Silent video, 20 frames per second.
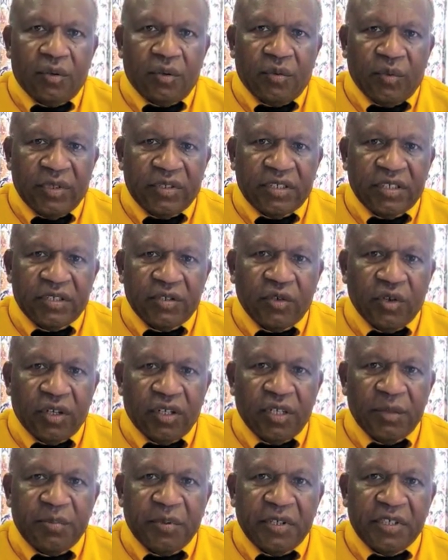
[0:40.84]
which is
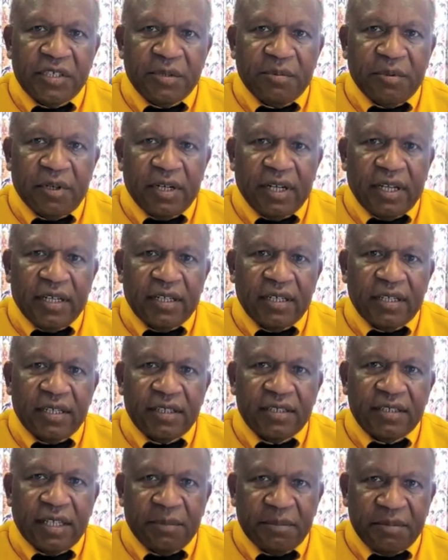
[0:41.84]
godly principle and
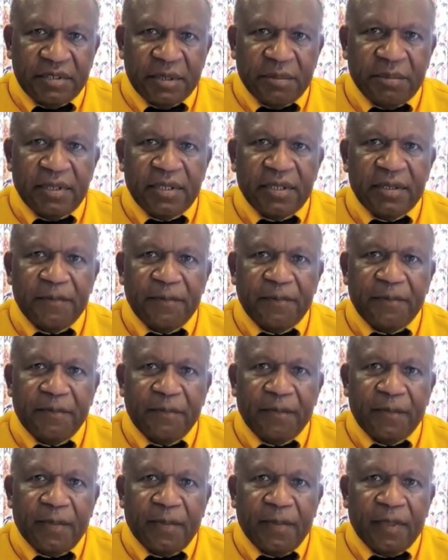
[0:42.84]
self-discipline.
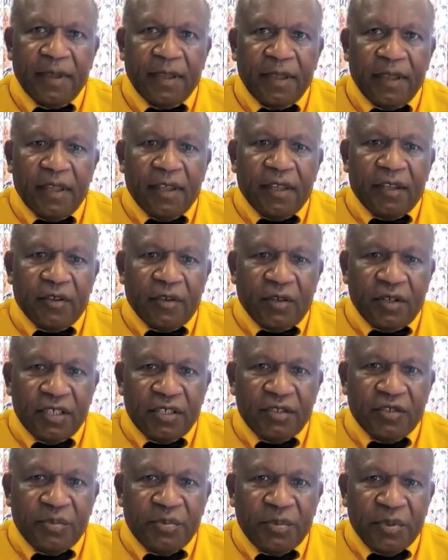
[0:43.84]
So
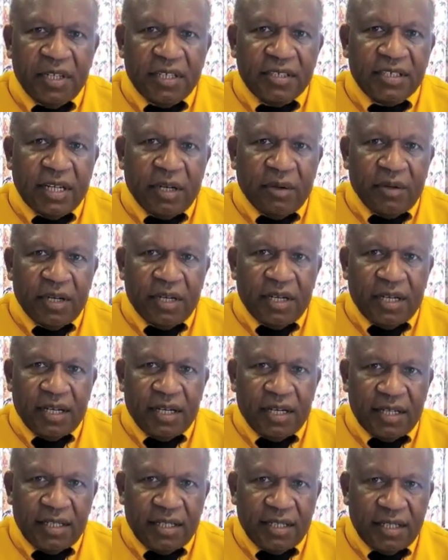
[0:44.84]
these two pillars are
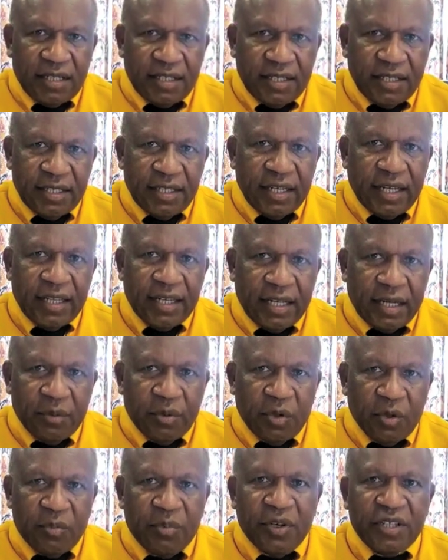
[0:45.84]
our, they, they guide
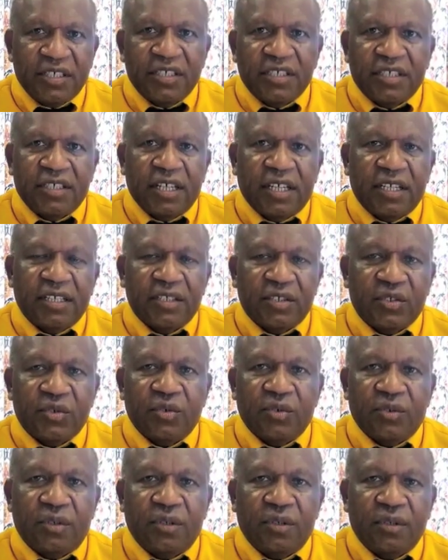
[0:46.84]
our operations here at the
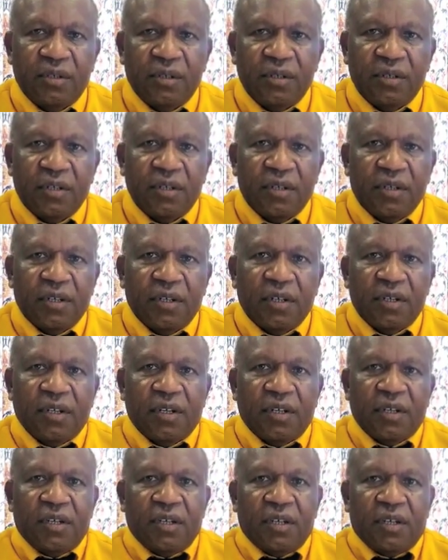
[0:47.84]
school.
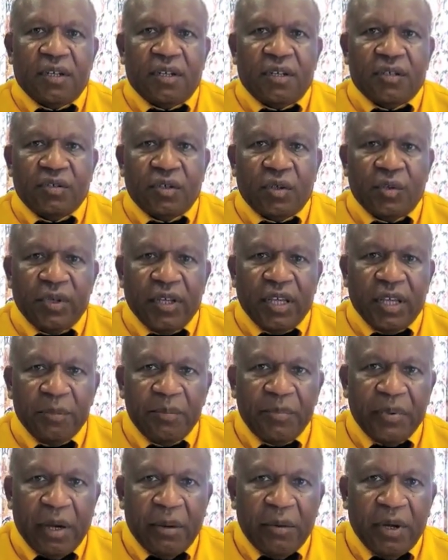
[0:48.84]
So we
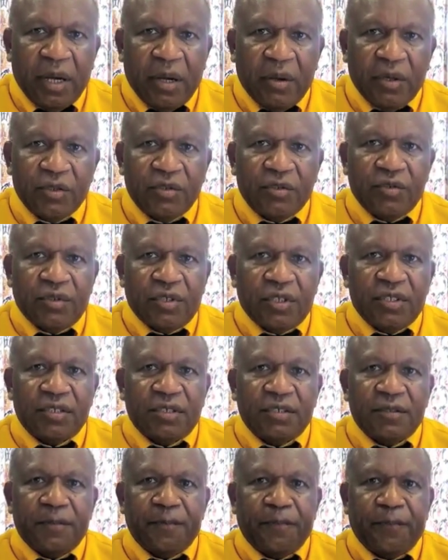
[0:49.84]
empower our
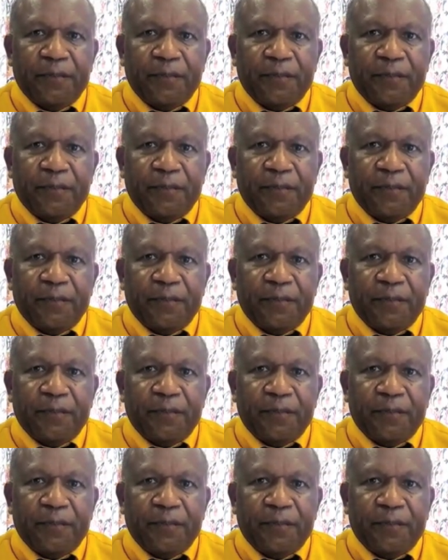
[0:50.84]
students